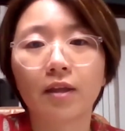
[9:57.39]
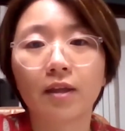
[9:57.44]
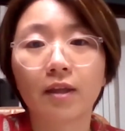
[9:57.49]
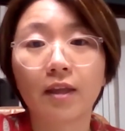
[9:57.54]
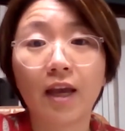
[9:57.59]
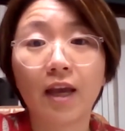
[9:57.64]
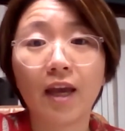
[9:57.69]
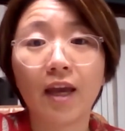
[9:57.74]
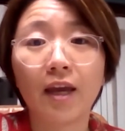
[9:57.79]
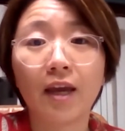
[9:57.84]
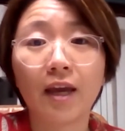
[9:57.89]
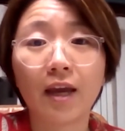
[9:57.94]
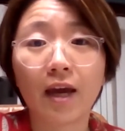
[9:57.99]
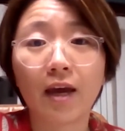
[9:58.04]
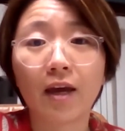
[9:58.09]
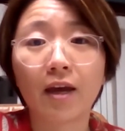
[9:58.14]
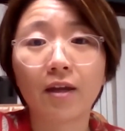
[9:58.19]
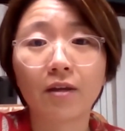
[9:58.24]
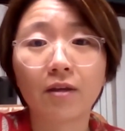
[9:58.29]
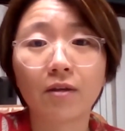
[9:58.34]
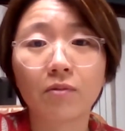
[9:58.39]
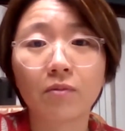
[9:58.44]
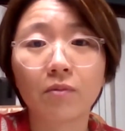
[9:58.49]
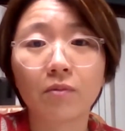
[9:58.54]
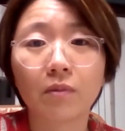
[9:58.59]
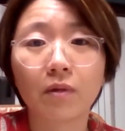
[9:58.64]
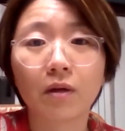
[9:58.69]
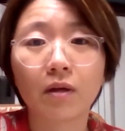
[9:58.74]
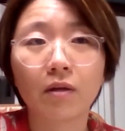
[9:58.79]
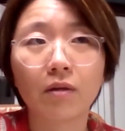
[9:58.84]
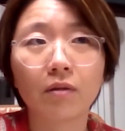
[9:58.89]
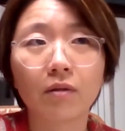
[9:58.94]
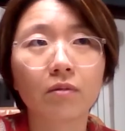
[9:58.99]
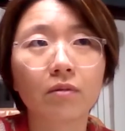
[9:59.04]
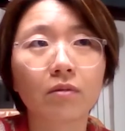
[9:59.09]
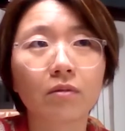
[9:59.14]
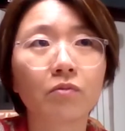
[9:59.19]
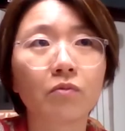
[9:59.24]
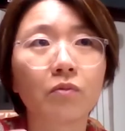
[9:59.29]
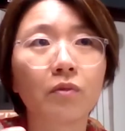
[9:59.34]
they get
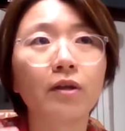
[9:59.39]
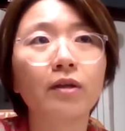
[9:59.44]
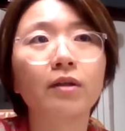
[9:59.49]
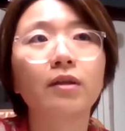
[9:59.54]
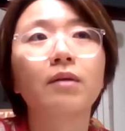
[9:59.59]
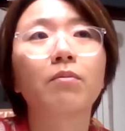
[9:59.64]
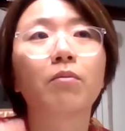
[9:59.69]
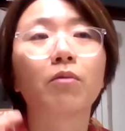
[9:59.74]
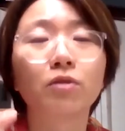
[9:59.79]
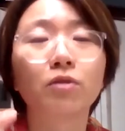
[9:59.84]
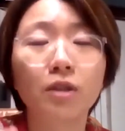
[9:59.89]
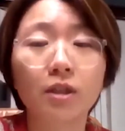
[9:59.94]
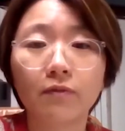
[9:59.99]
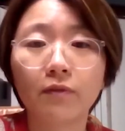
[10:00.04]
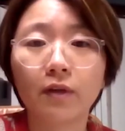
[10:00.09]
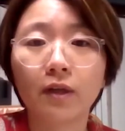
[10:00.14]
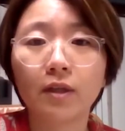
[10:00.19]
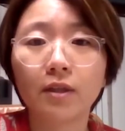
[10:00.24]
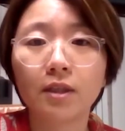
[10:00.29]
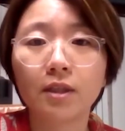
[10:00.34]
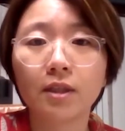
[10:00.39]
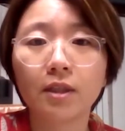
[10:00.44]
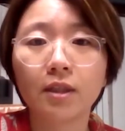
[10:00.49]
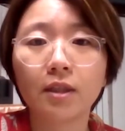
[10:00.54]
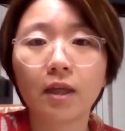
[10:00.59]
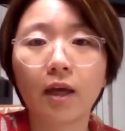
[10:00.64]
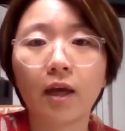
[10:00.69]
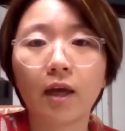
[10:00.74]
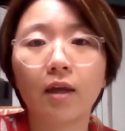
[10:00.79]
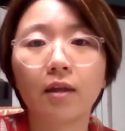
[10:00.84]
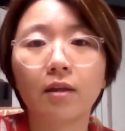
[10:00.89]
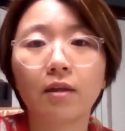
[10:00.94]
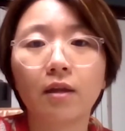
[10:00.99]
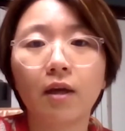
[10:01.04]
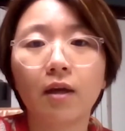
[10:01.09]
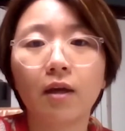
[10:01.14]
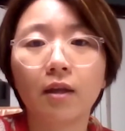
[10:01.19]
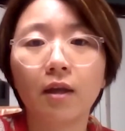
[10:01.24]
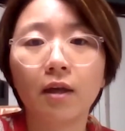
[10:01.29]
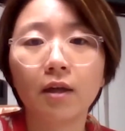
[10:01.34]
really motivated, and
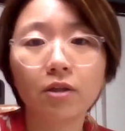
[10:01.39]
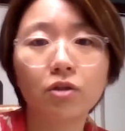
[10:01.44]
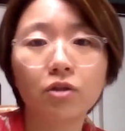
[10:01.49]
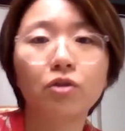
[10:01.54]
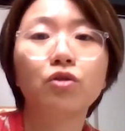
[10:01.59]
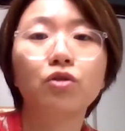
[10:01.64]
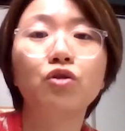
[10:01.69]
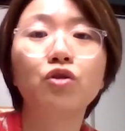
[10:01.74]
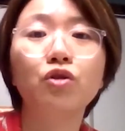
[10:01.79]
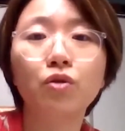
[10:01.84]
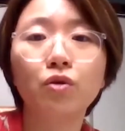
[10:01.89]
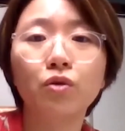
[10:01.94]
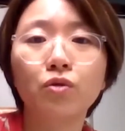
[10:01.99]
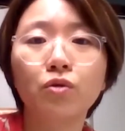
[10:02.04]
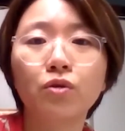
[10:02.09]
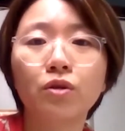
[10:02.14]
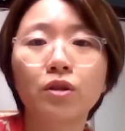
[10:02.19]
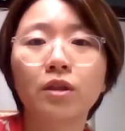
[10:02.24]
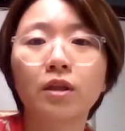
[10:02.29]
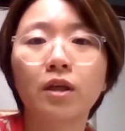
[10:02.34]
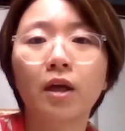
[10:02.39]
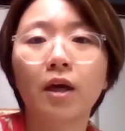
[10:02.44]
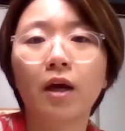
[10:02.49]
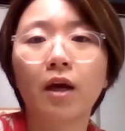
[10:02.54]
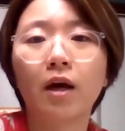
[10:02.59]
they like to use